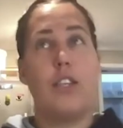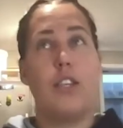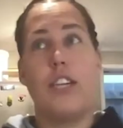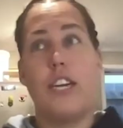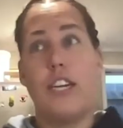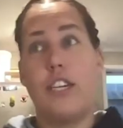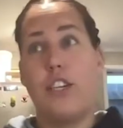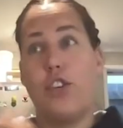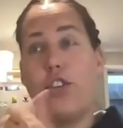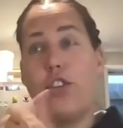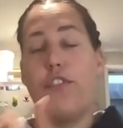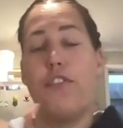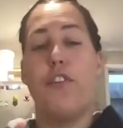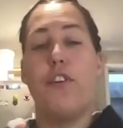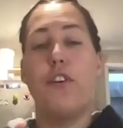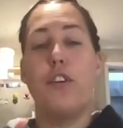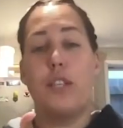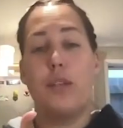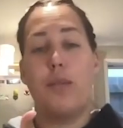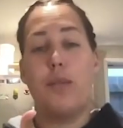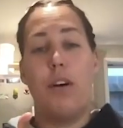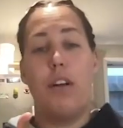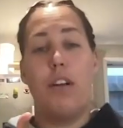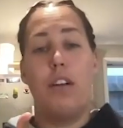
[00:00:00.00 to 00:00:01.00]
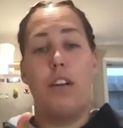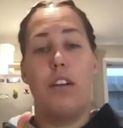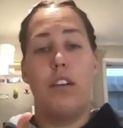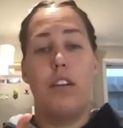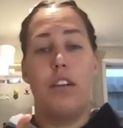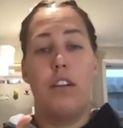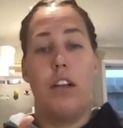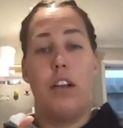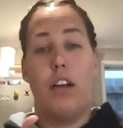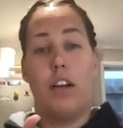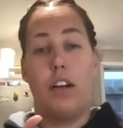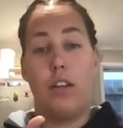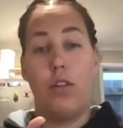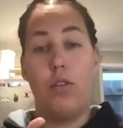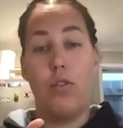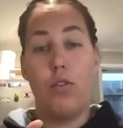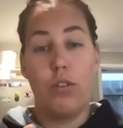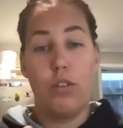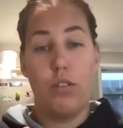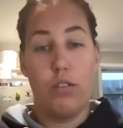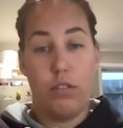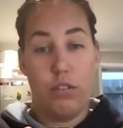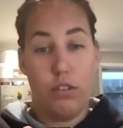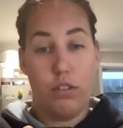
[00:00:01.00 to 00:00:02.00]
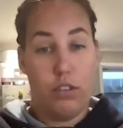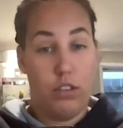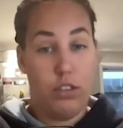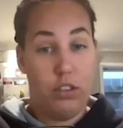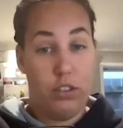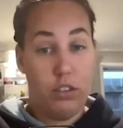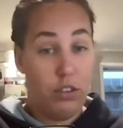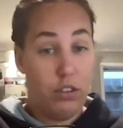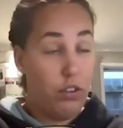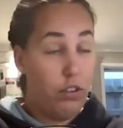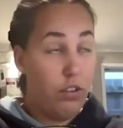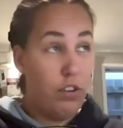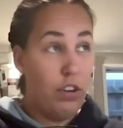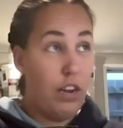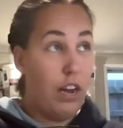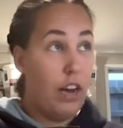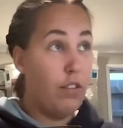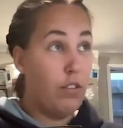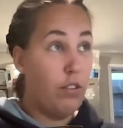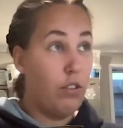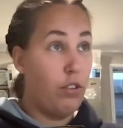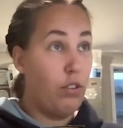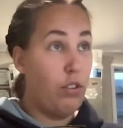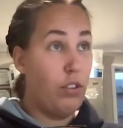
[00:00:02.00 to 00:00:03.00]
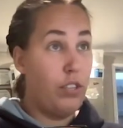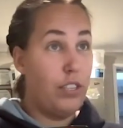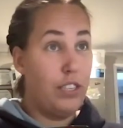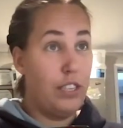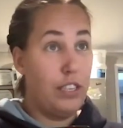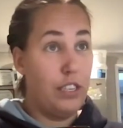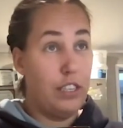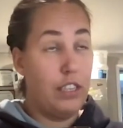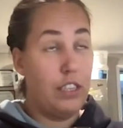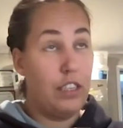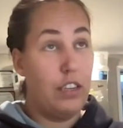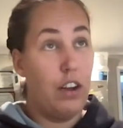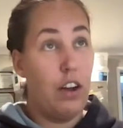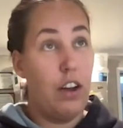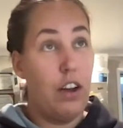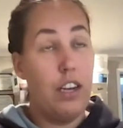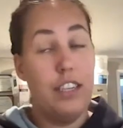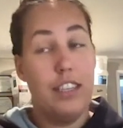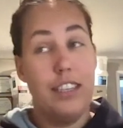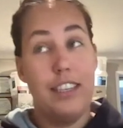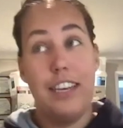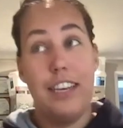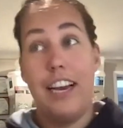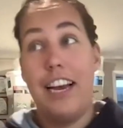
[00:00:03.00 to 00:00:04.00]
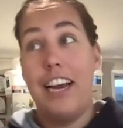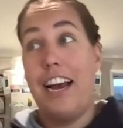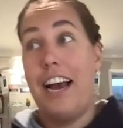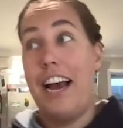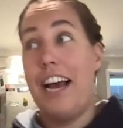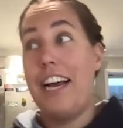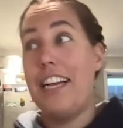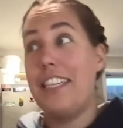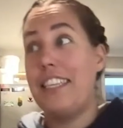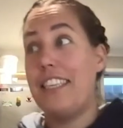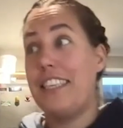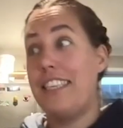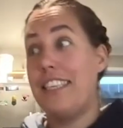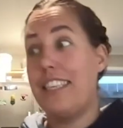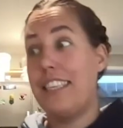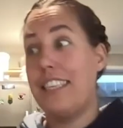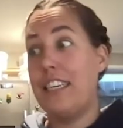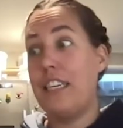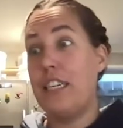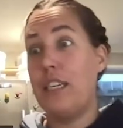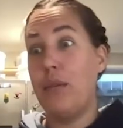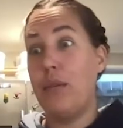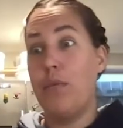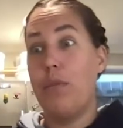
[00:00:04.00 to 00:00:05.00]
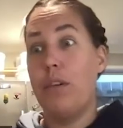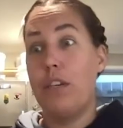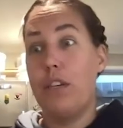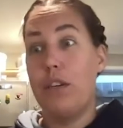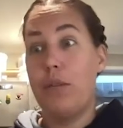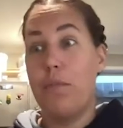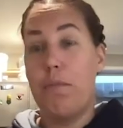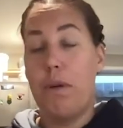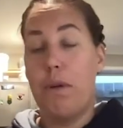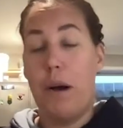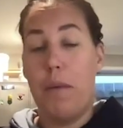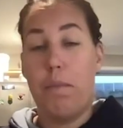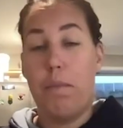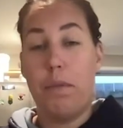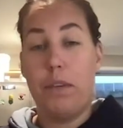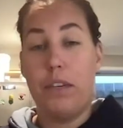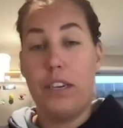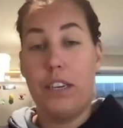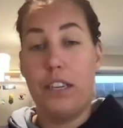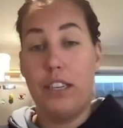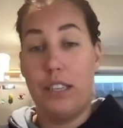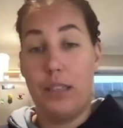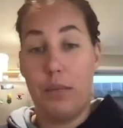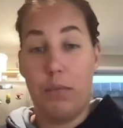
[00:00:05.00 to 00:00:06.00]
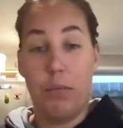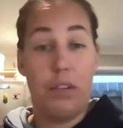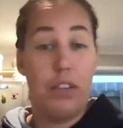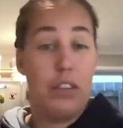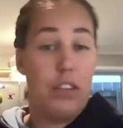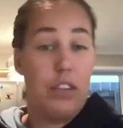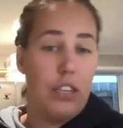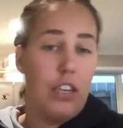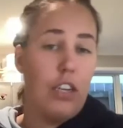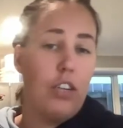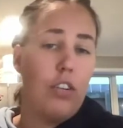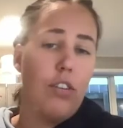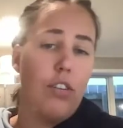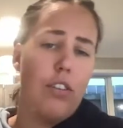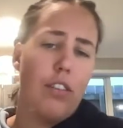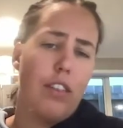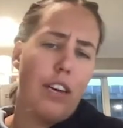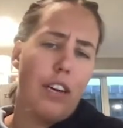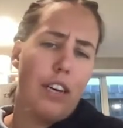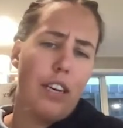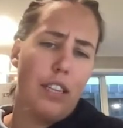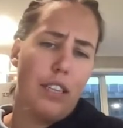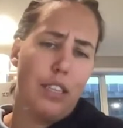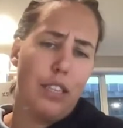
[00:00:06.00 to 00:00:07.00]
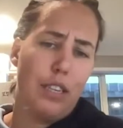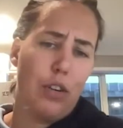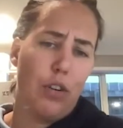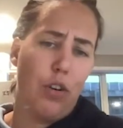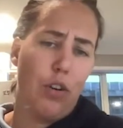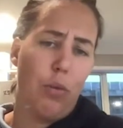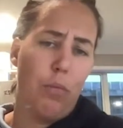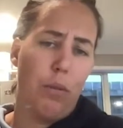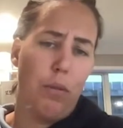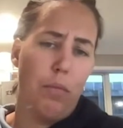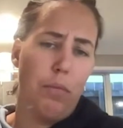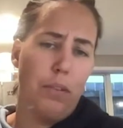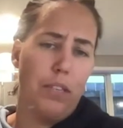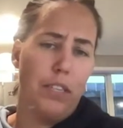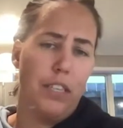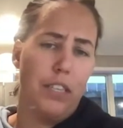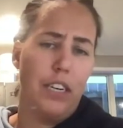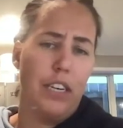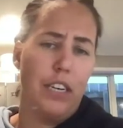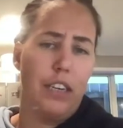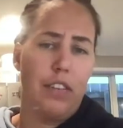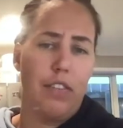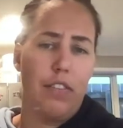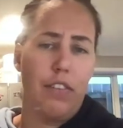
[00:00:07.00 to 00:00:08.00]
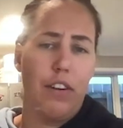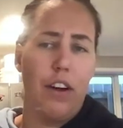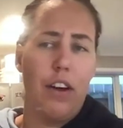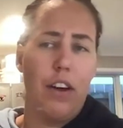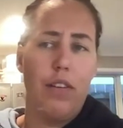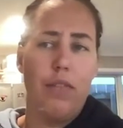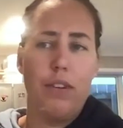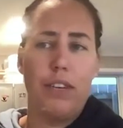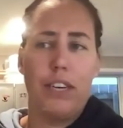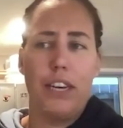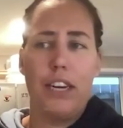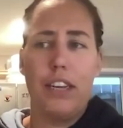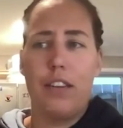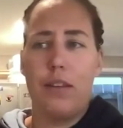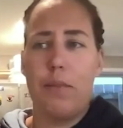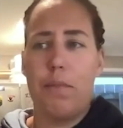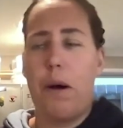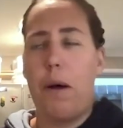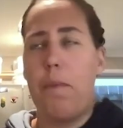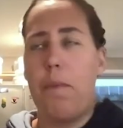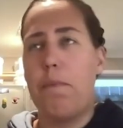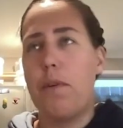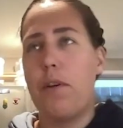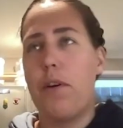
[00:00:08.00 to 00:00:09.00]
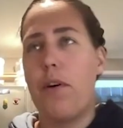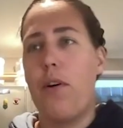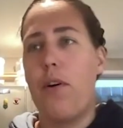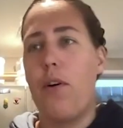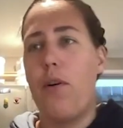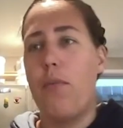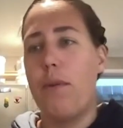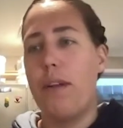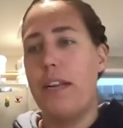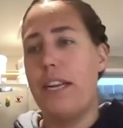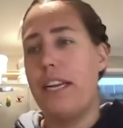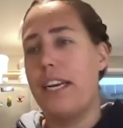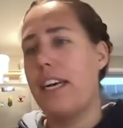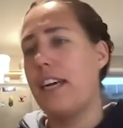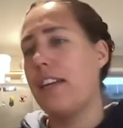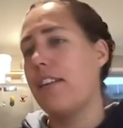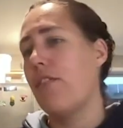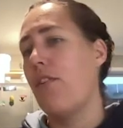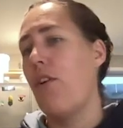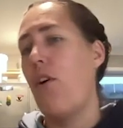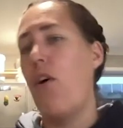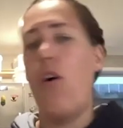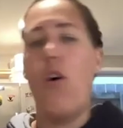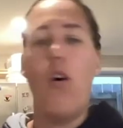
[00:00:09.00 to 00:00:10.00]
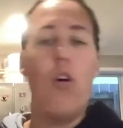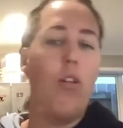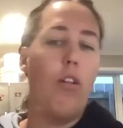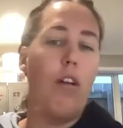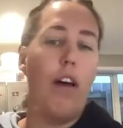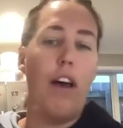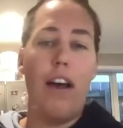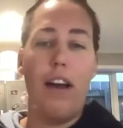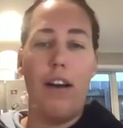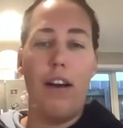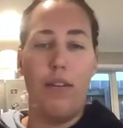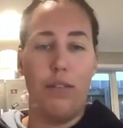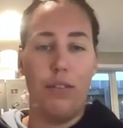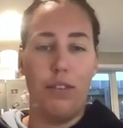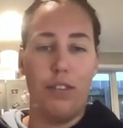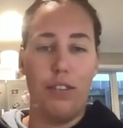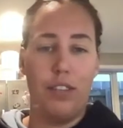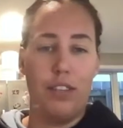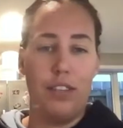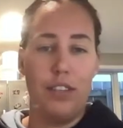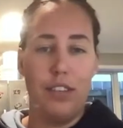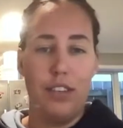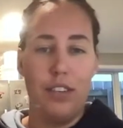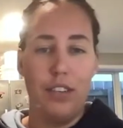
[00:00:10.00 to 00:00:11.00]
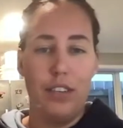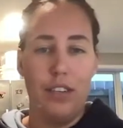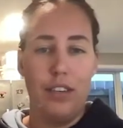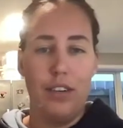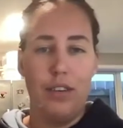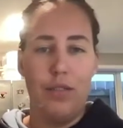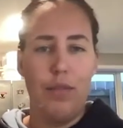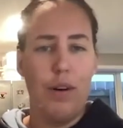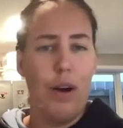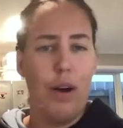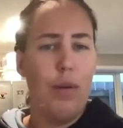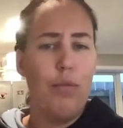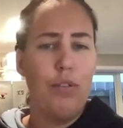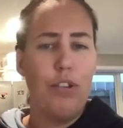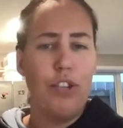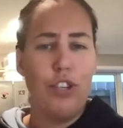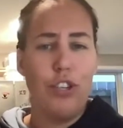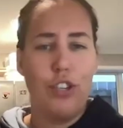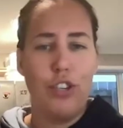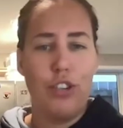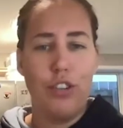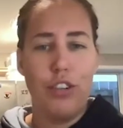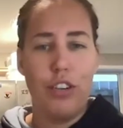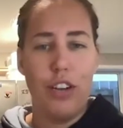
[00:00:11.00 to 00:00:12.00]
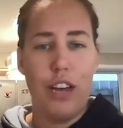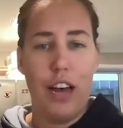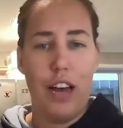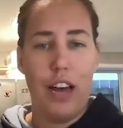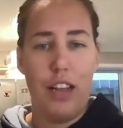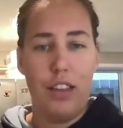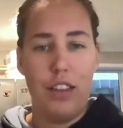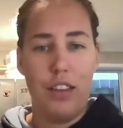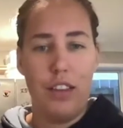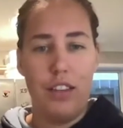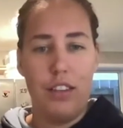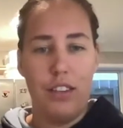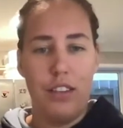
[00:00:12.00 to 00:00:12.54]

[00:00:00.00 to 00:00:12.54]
So that's your first one. Like, learn how to see signs and see where your puppy is, because I do think it's a common mistake, right? We get the puppy home and they get the whole house. Why would you do that?